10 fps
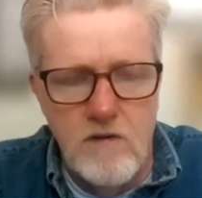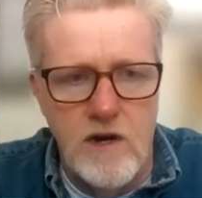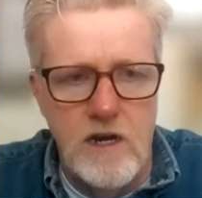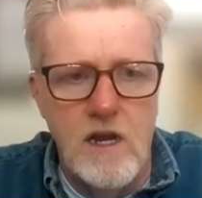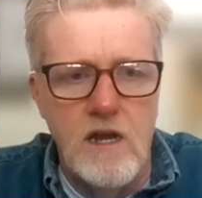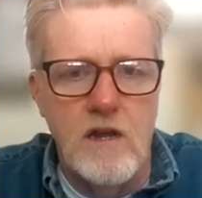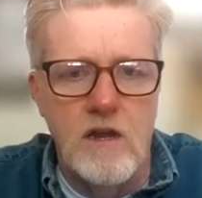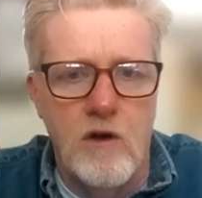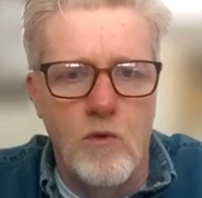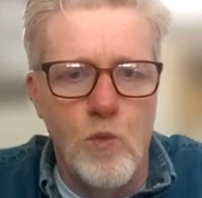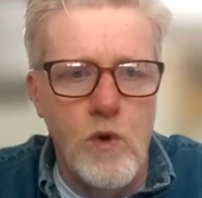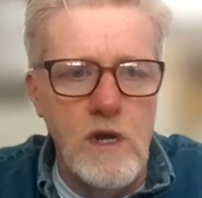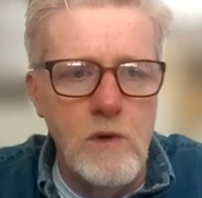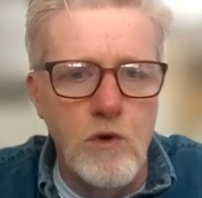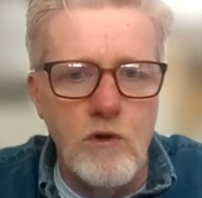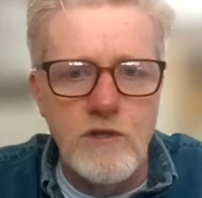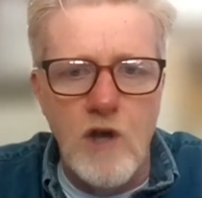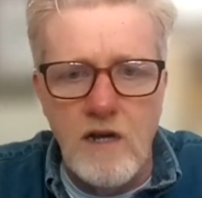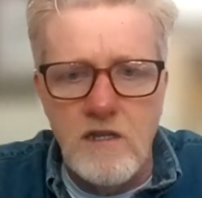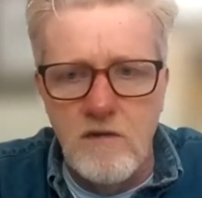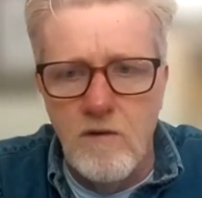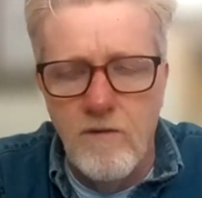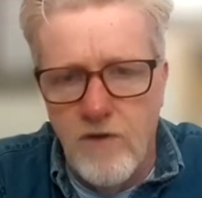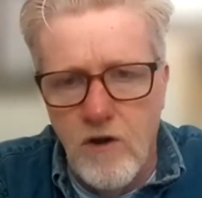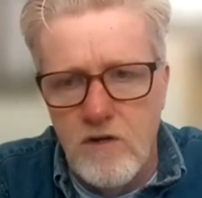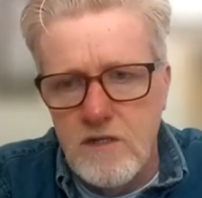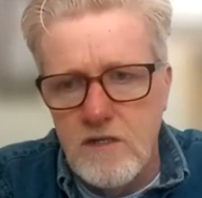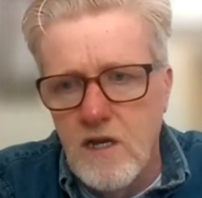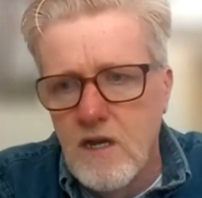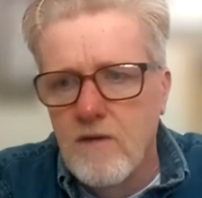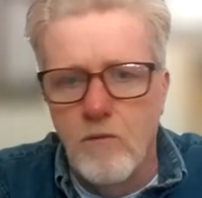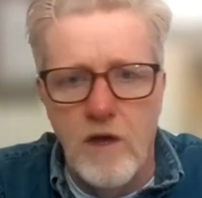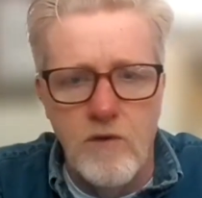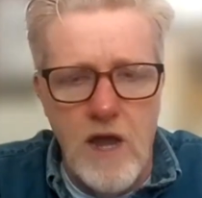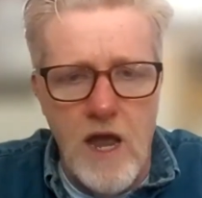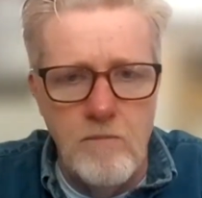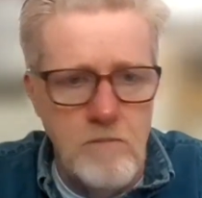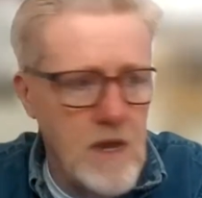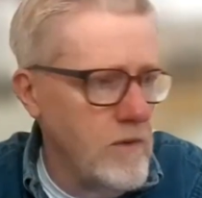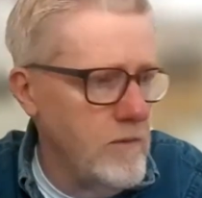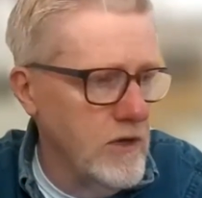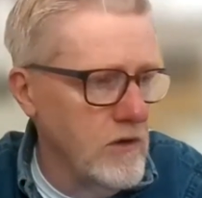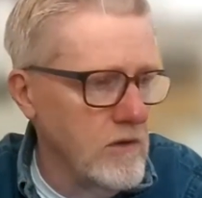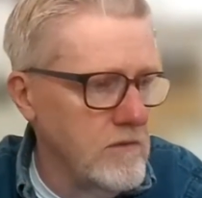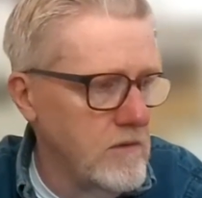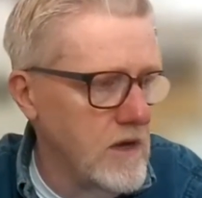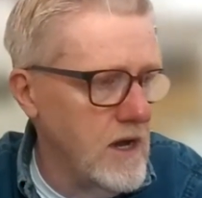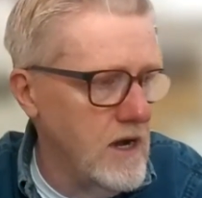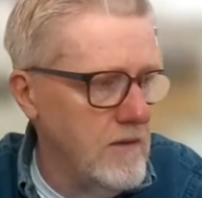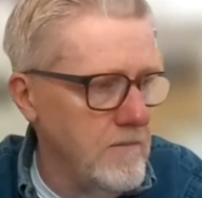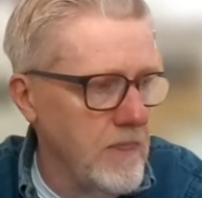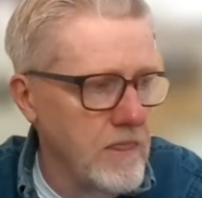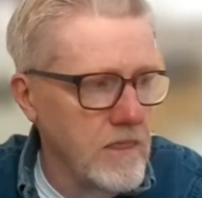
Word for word: right? You know, we will talk to folks whether and maybe build um,